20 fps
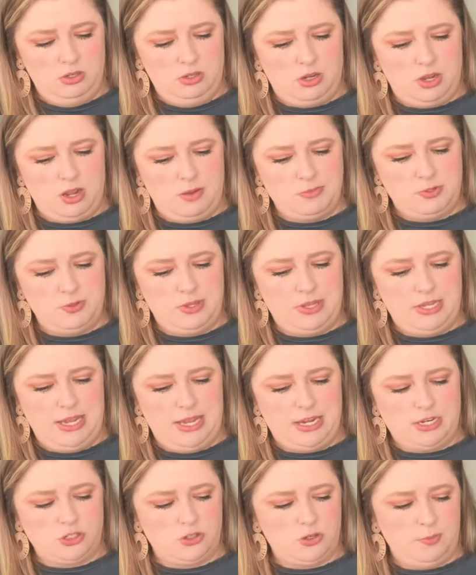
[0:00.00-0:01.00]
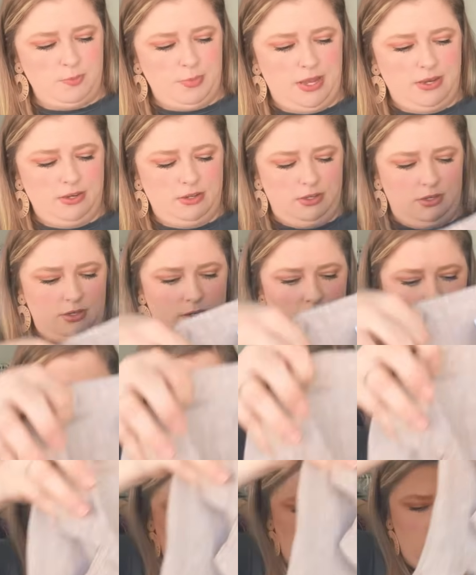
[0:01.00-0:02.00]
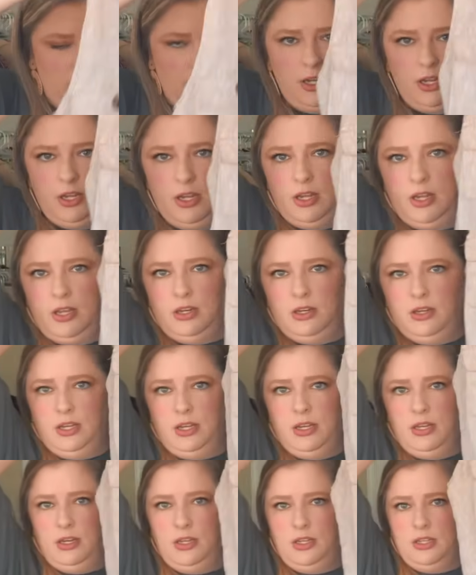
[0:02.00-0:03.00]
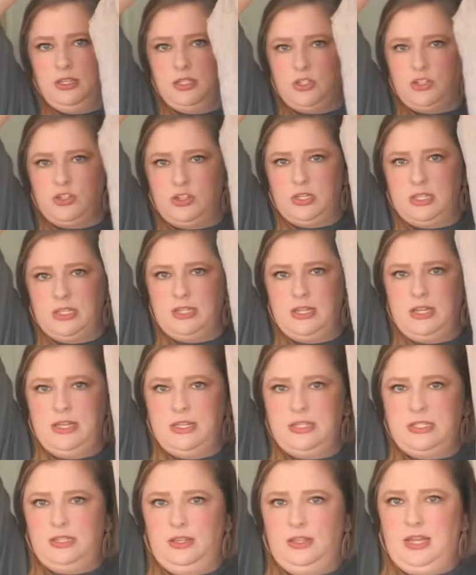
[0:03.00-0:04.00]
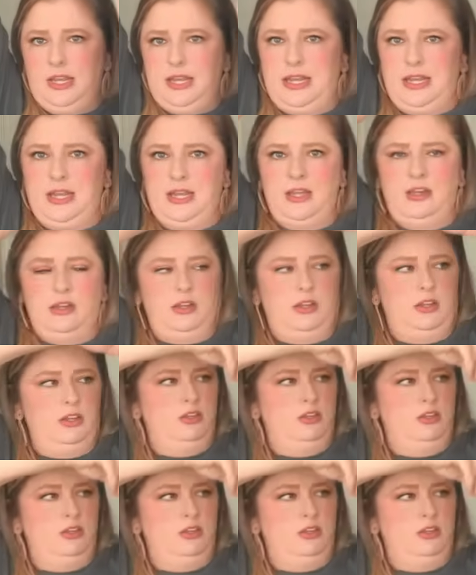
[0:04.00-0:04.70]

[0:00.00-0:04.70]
Comes with the extra button, and it is just this linen